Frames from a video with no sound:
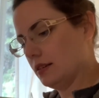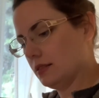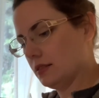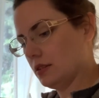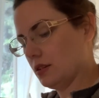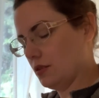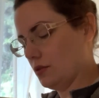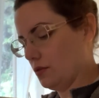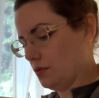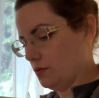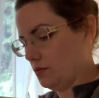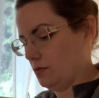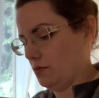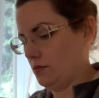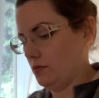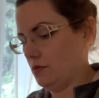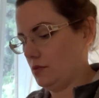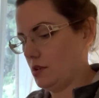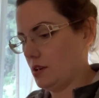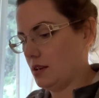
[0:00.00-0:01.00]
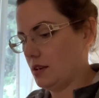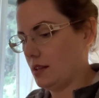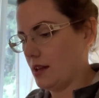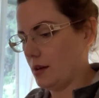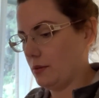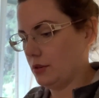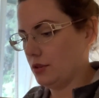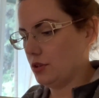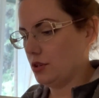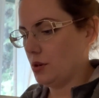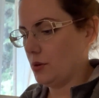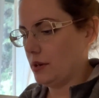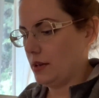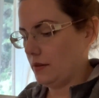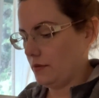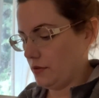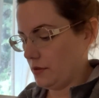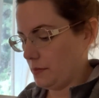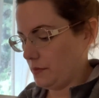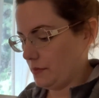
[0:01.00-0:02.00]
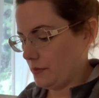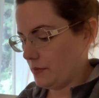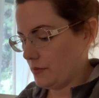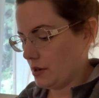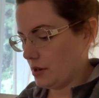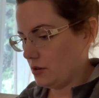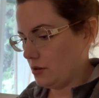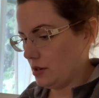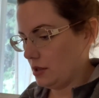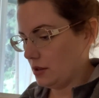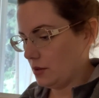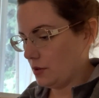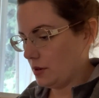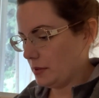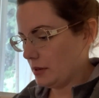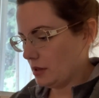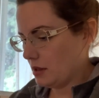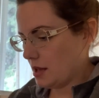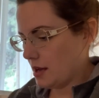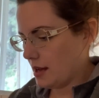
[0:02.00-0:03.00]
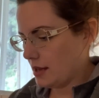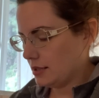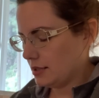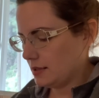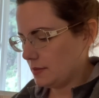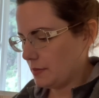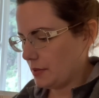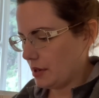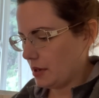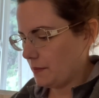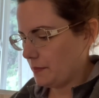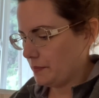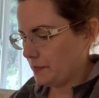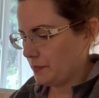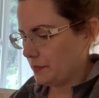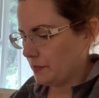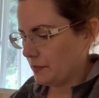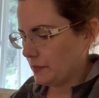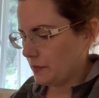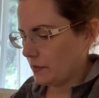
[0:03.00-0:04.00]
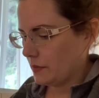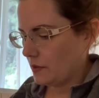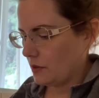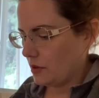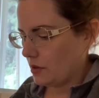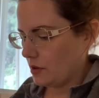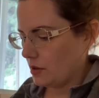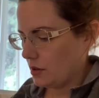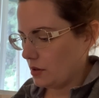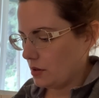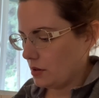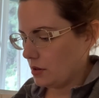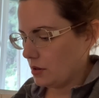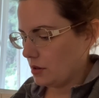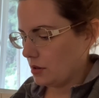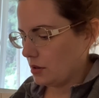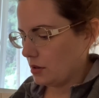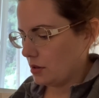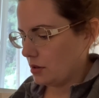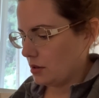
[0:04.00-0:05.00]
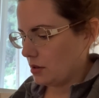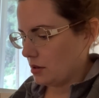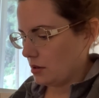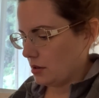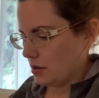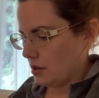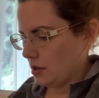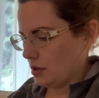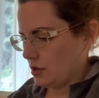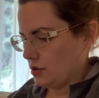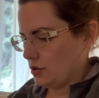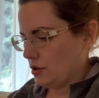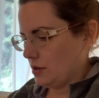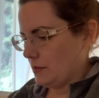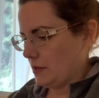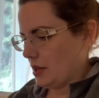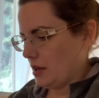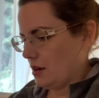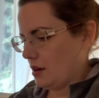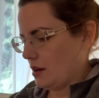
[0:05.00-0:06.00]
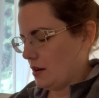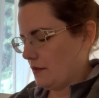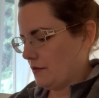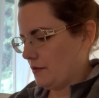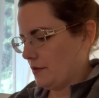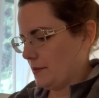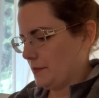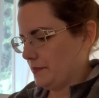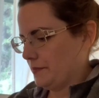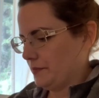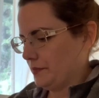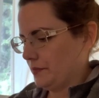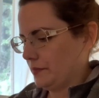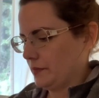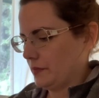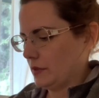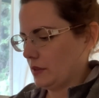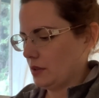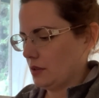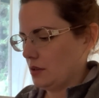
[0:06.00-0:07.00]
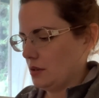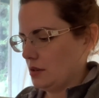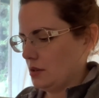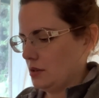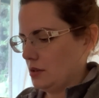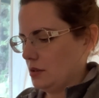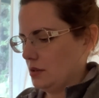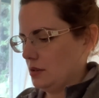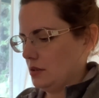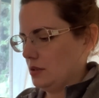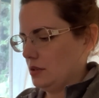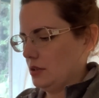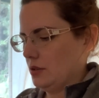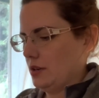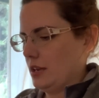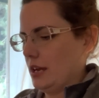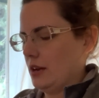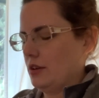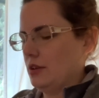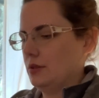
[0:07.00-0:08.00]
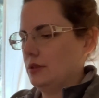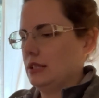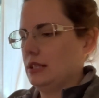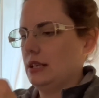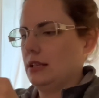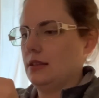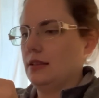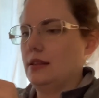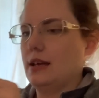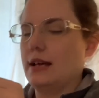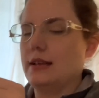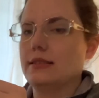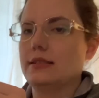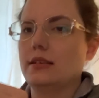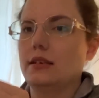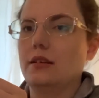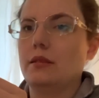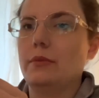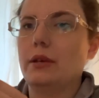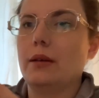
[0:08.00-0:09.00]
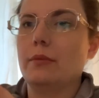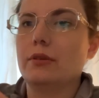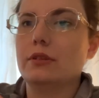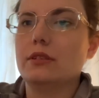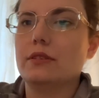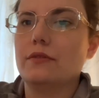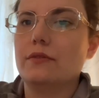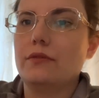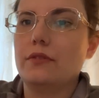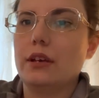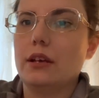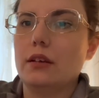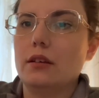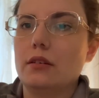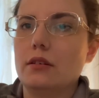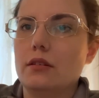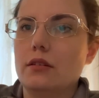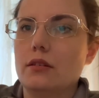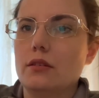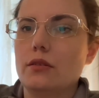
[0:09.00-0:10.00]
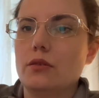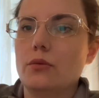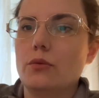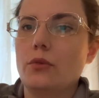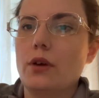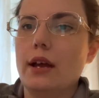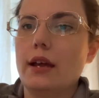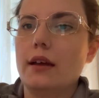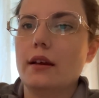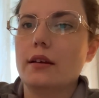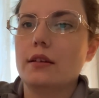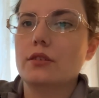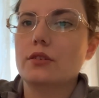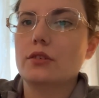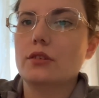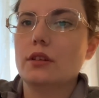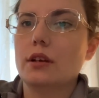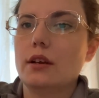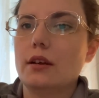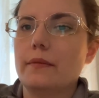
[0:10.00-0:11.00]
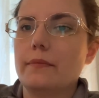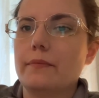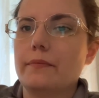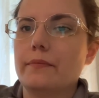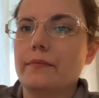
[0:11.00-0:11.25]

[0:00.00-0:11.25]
so none of that was showing from underneath the ribbon clasp, but I can trim that off. So now you see that that's going to be able to fit right under there.